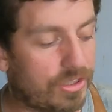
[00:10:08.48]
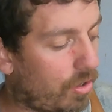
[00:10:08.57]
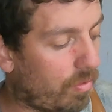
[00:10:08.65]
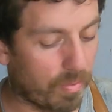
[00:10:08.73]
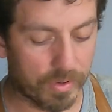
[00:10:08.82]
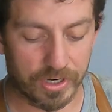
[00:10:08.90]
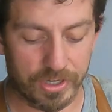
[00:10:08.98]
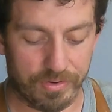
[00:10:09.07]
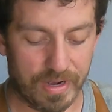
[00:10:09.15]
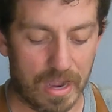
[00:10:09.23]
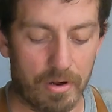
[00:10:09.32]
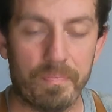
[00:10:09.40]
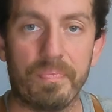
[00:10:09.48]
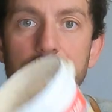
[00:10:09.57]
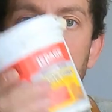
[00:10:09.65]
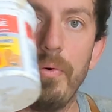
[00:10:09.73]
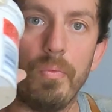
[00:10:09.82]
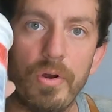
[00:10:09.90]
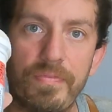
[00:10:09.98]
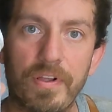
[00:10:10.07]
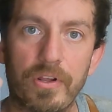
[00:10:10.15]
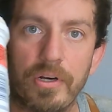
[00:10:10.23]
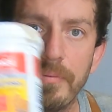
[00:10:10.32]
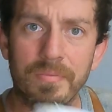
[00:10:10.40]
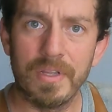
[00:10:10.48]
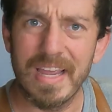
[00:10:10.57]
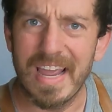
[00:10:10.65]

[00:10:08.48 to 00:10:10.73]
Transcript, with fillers: So what we're gonna do now wood filler,